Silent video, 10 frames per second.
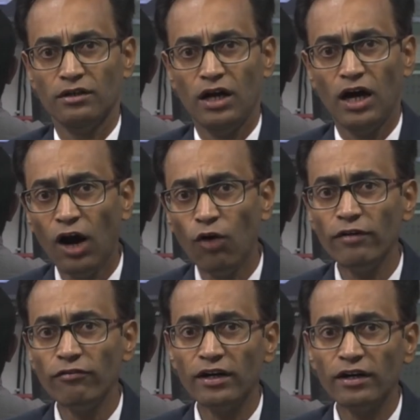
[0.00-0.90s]

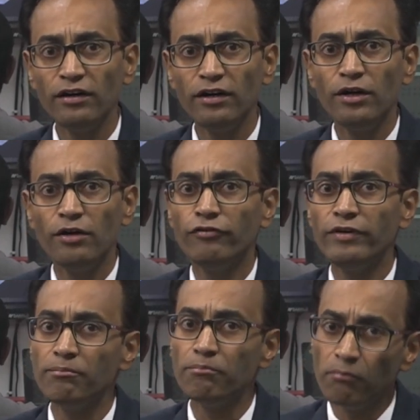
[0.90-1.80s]
However, we
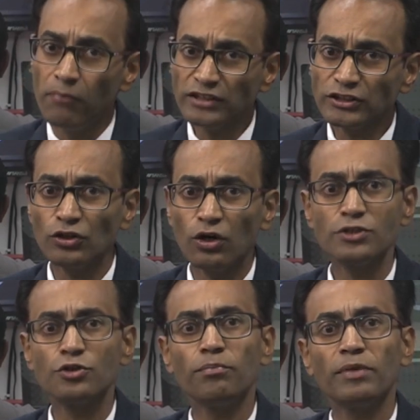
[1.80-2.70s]
must
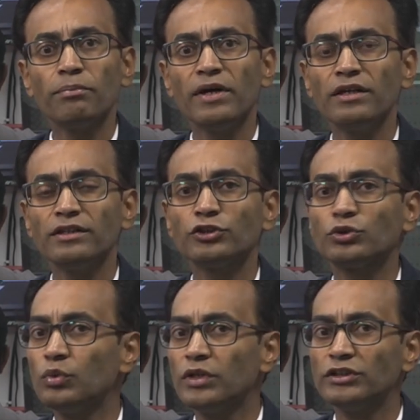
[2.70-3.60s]
also prepare the
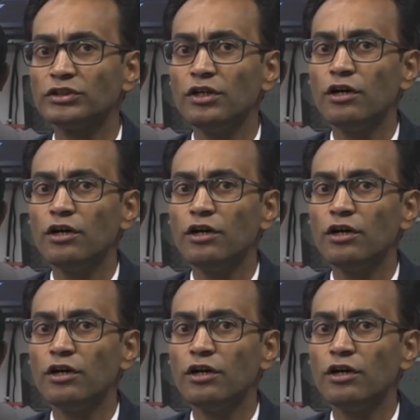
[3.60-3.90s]
students